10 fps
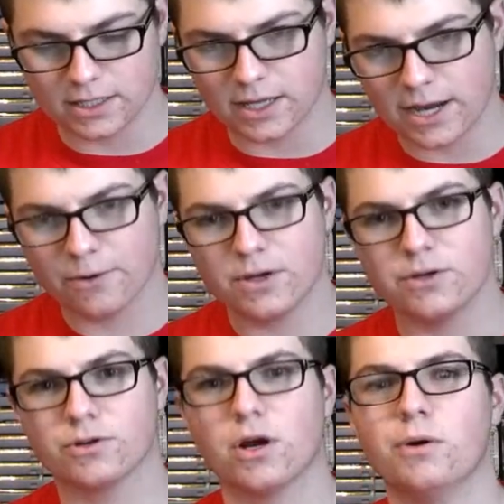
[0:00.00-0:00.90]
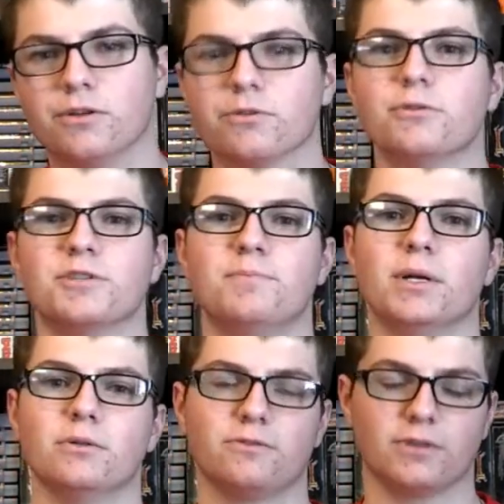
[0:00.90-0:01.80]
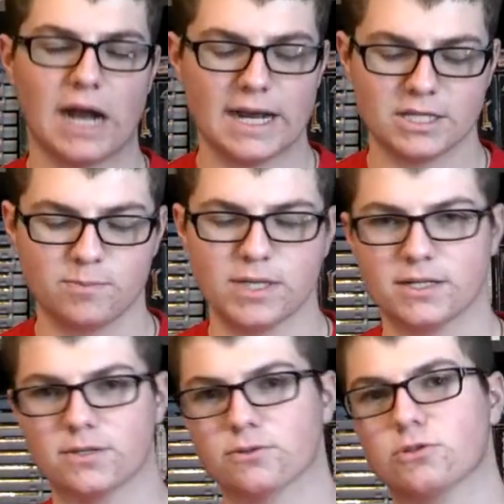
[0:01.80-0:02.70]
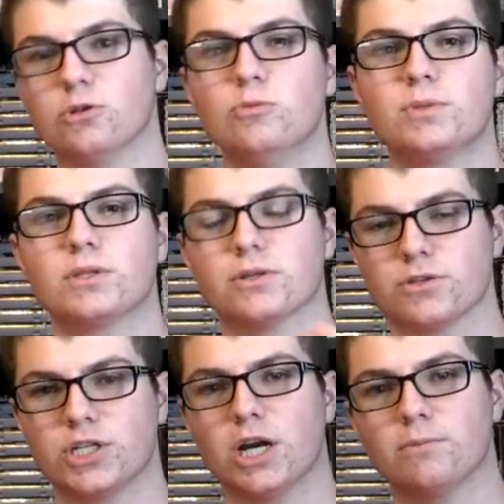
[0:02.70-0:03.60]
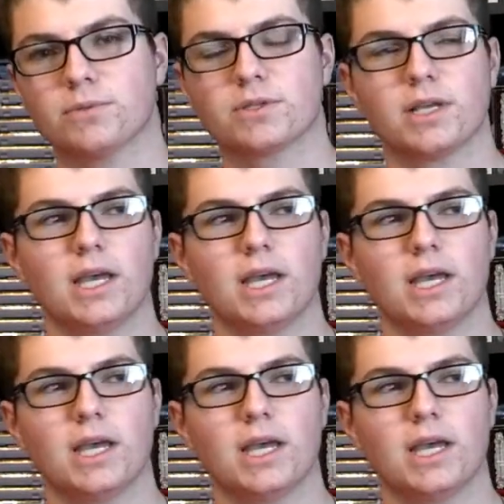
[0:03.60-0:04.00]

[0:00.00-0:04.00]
area you're going through is built for high speeds. There's loops, there's jumps.